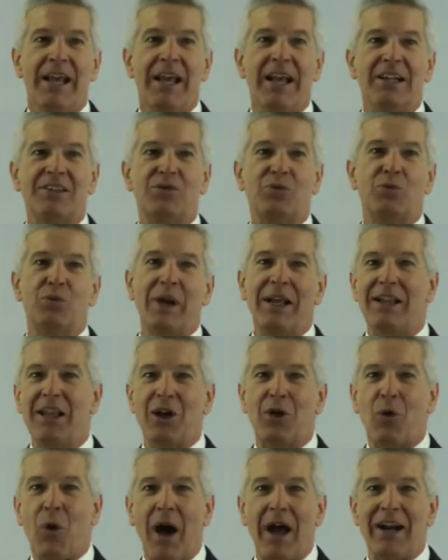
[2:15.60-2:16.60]
It's
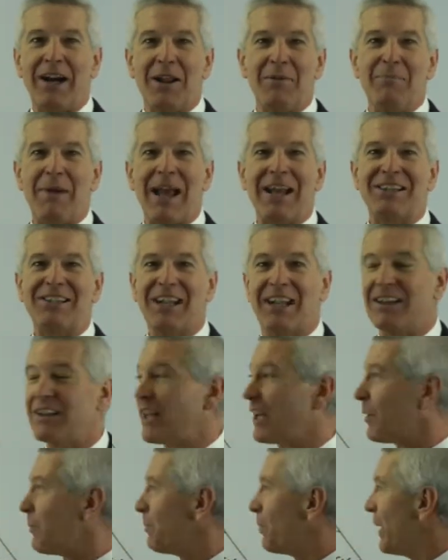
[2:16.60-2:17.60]
really quite an amazing
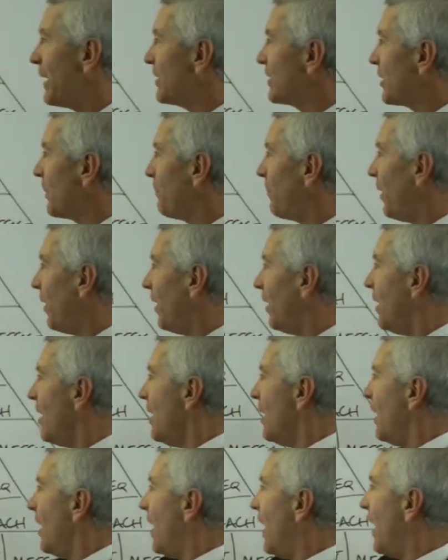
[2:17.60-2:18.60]
little principle.
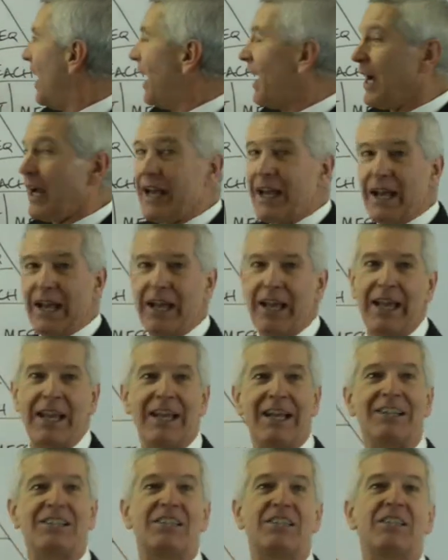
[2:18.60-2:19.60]

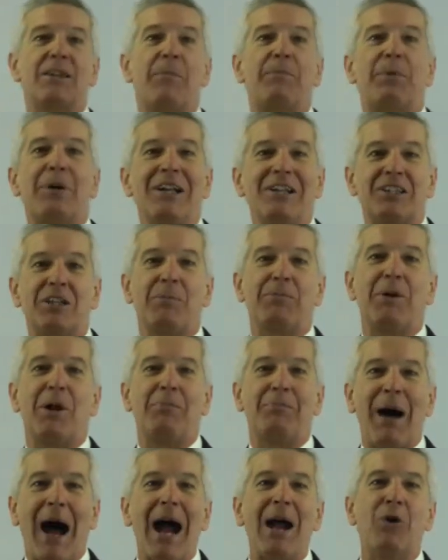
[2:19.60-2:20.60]
It's the principle
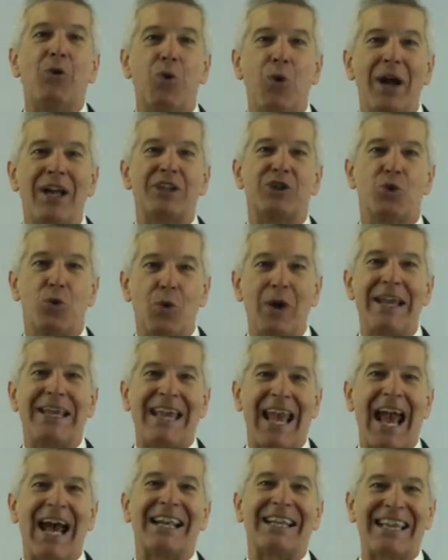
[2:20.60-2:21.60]
by which we
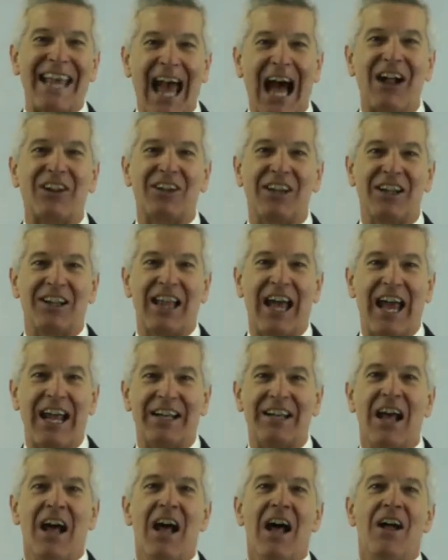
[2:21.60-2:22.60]
can
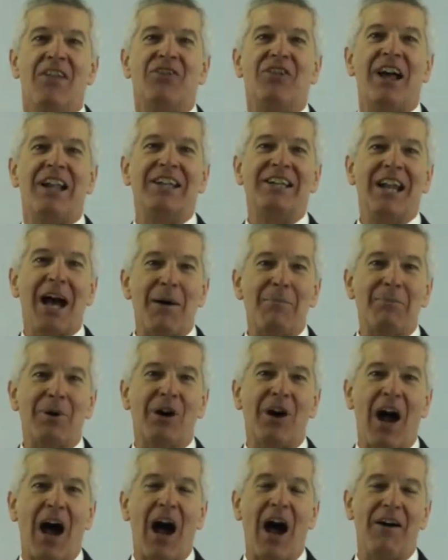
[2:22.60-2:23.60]
calculate the
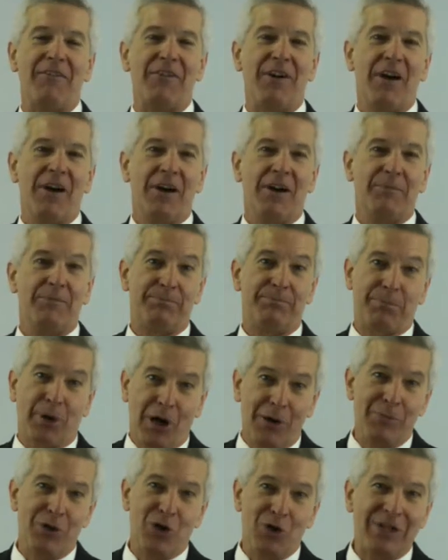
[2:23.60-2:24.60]
number of
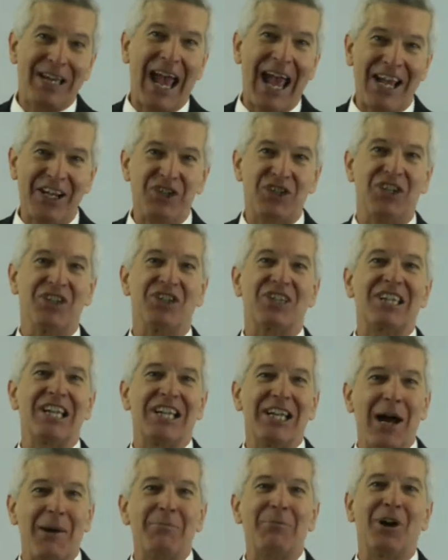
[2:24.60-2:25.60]
permutations, the
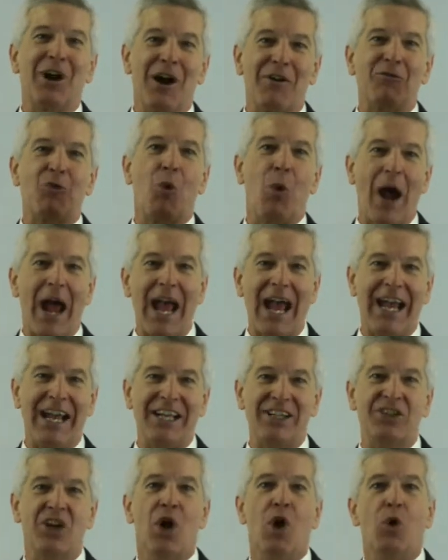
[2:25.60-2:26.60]
number of
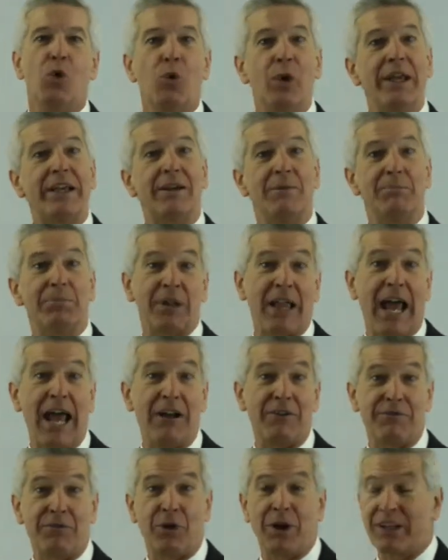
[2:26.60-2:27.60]
ways we can
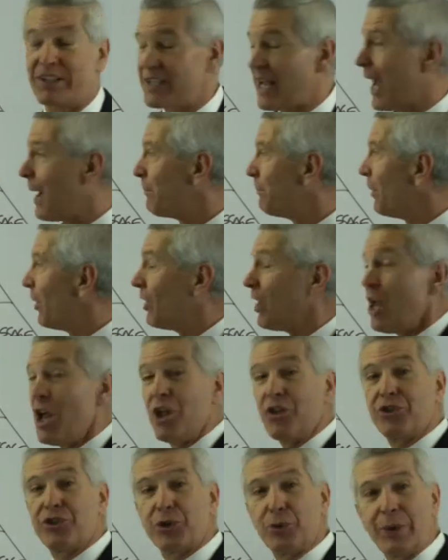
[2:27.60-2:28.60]
plant, for example,
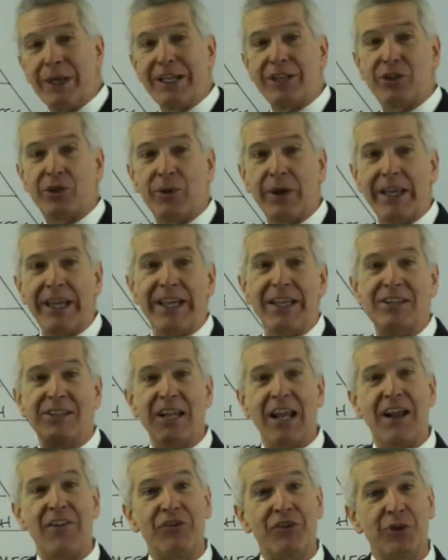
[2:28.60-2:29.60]
3 trees
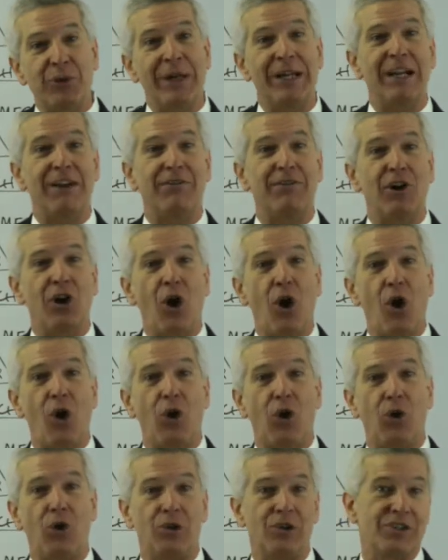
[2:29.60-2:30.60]
in 3 different
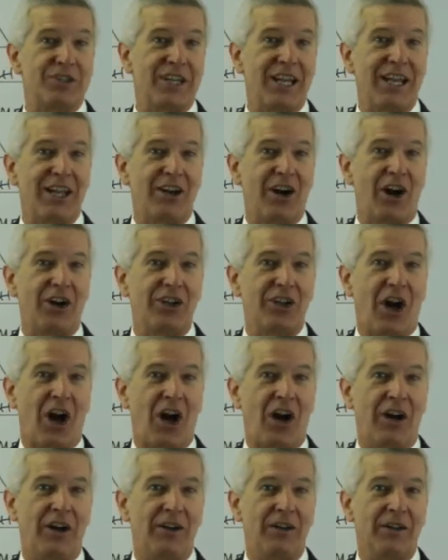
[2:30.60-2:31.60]
holes in our
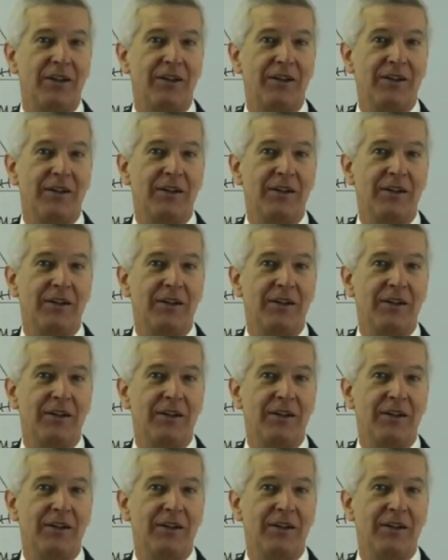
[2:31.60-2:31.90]
yard.